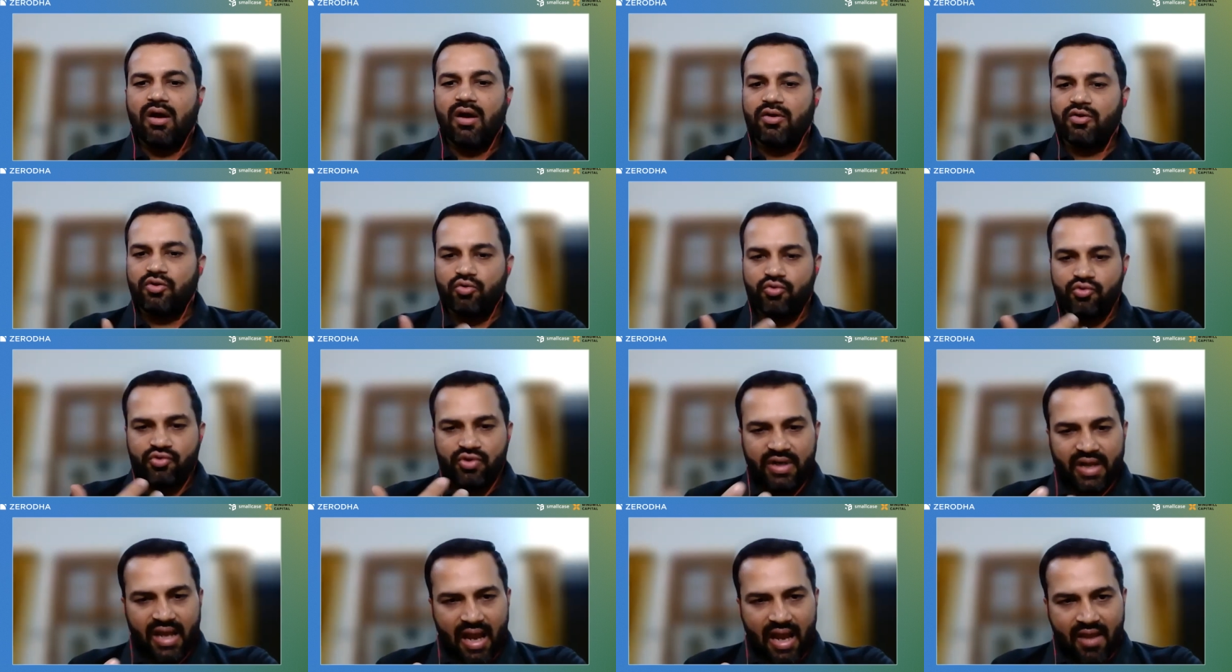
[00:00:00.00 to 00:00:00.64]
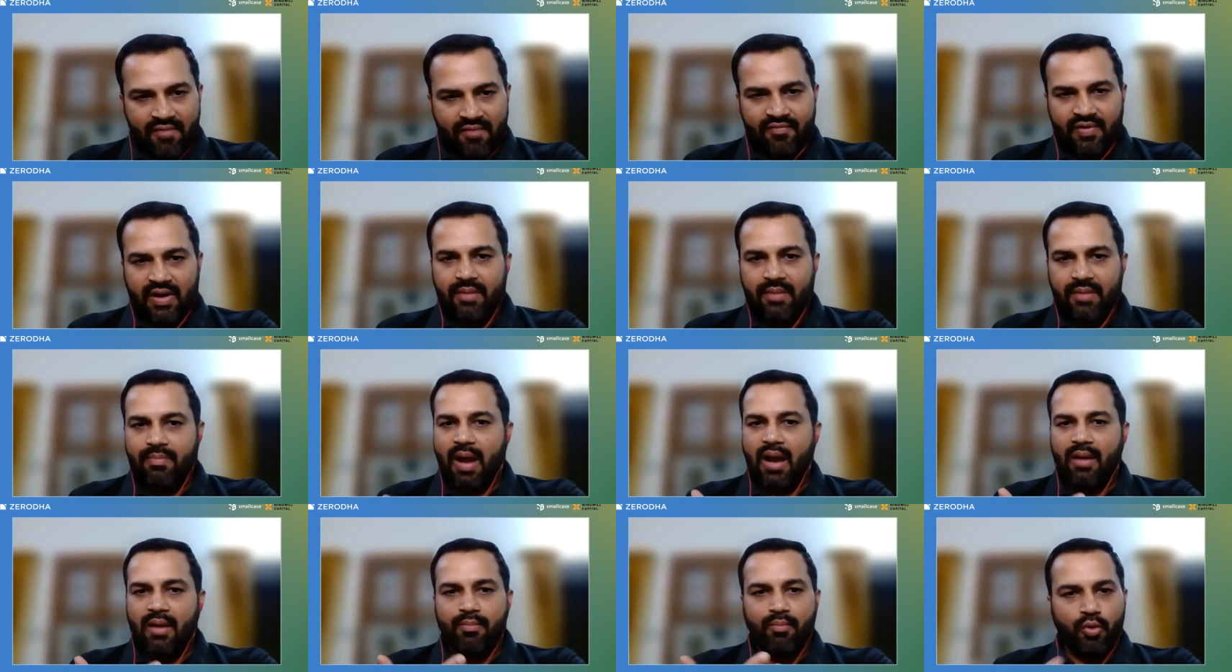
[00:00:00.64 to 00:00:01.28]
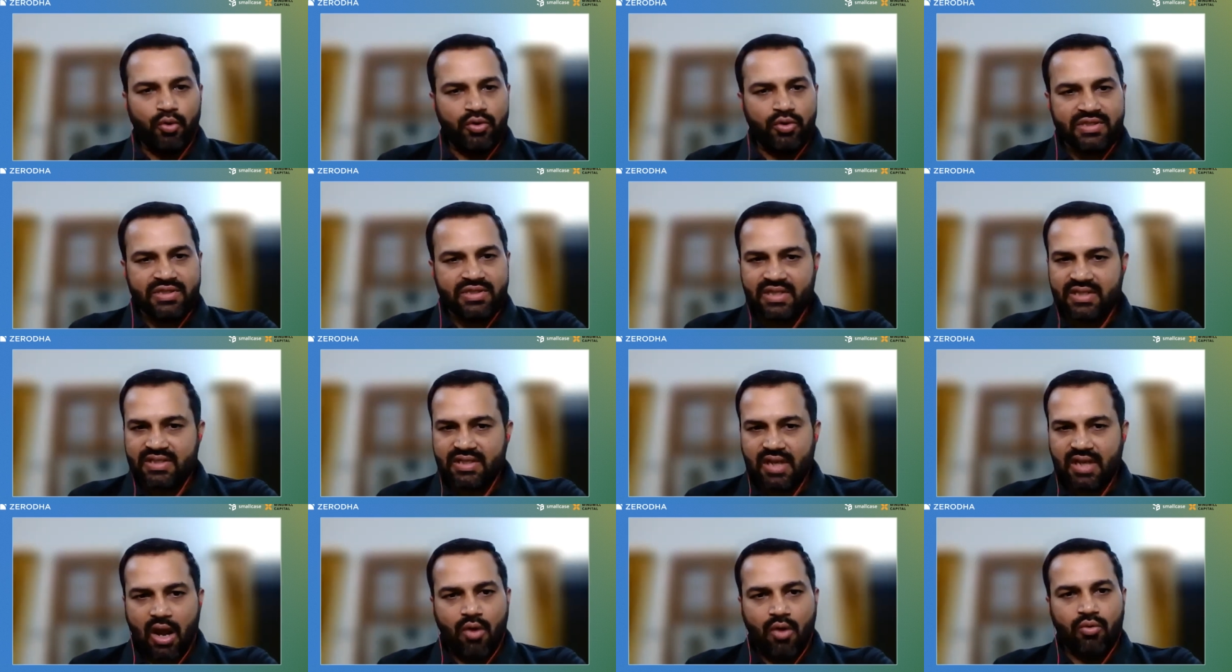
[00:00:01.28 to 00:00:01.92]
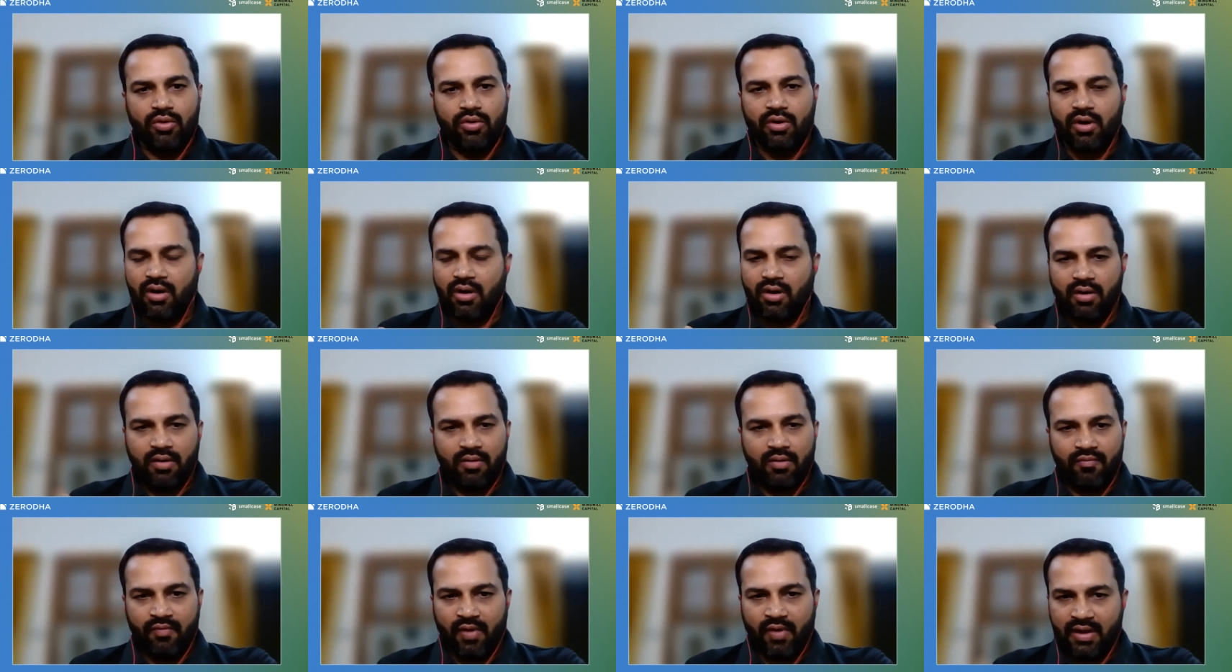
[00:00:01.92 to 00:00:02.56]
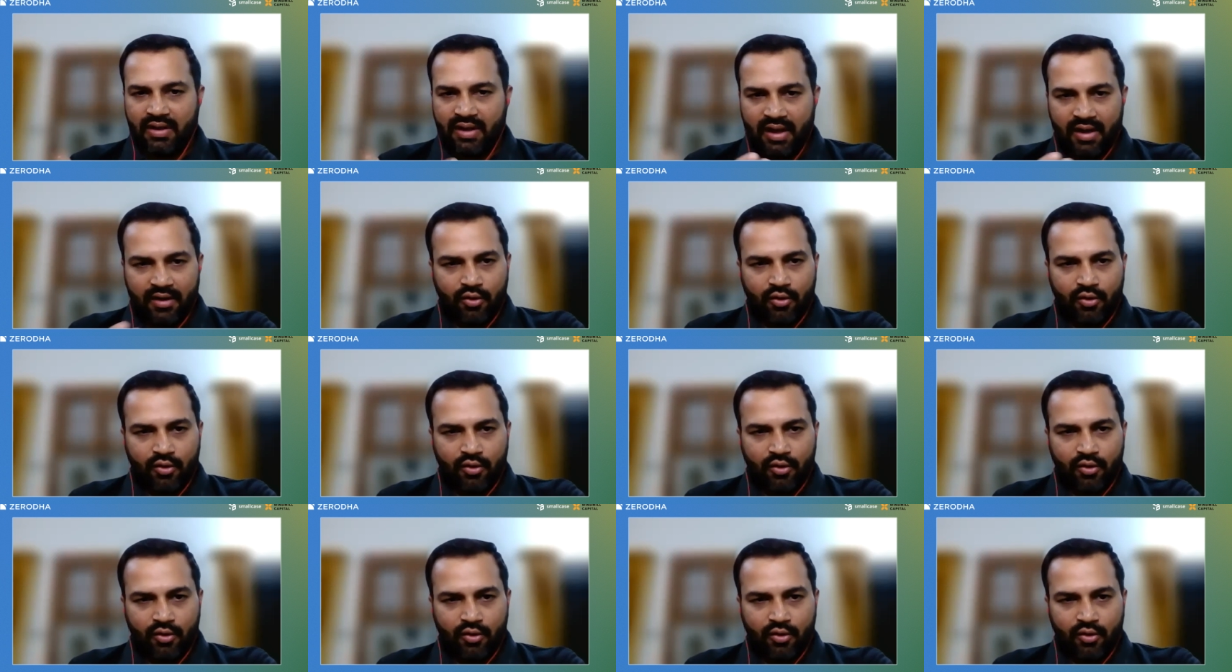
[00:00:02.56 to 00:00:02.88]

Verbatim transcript: usually every bank puts this out when they are